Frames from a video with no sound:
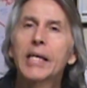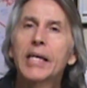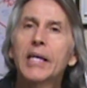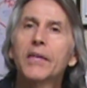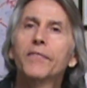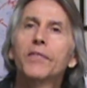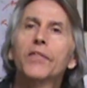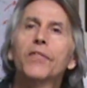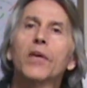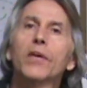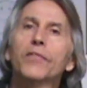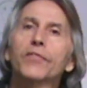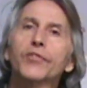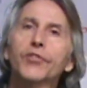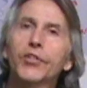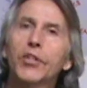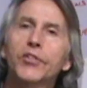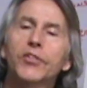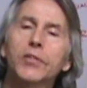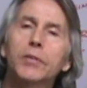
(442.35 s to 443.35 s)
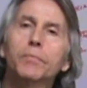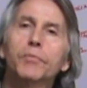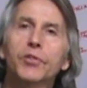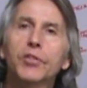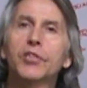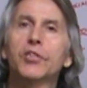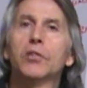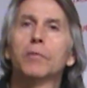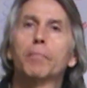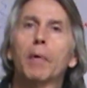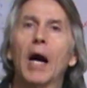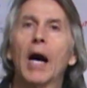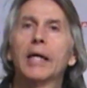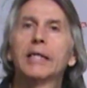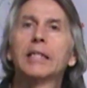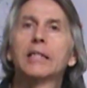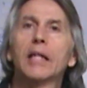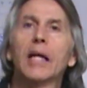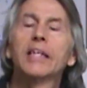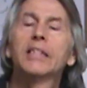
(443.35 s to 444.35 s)
Even the systems in your
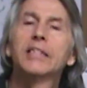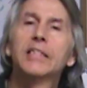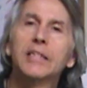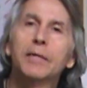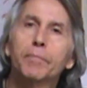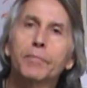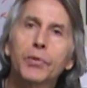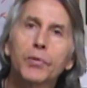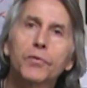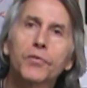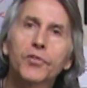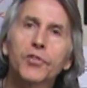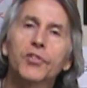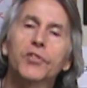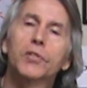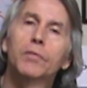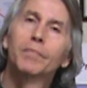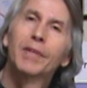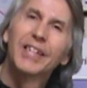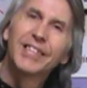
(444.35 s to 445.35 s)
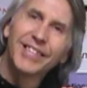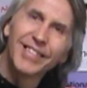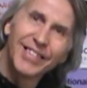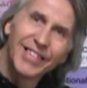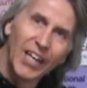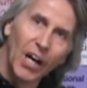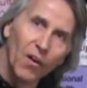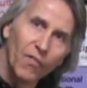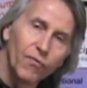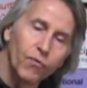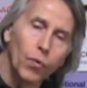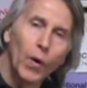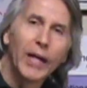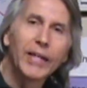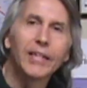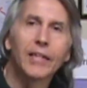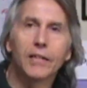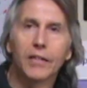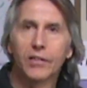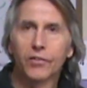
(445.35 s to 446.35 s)
body, like the immune system, that's
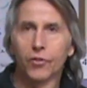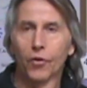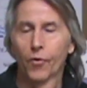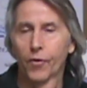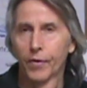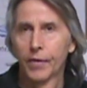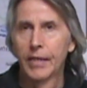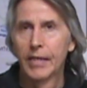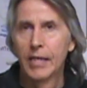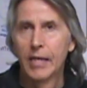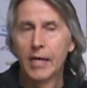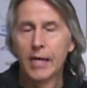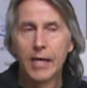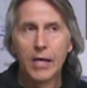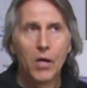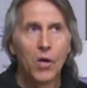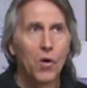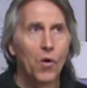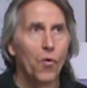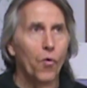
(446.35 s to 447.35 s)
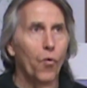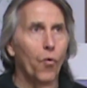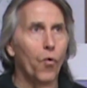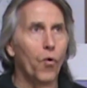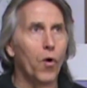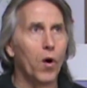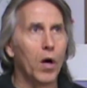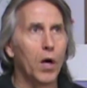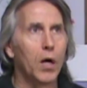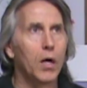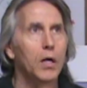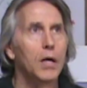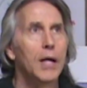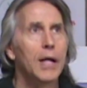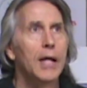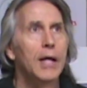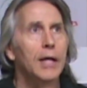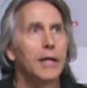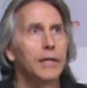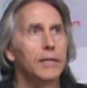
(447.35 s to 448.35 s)
self-regulatory, or
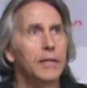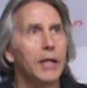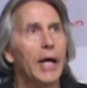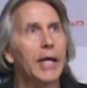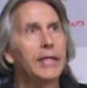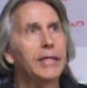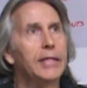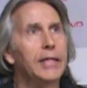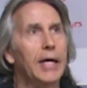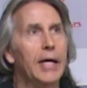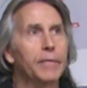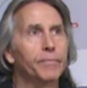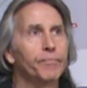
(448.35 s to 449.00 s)
like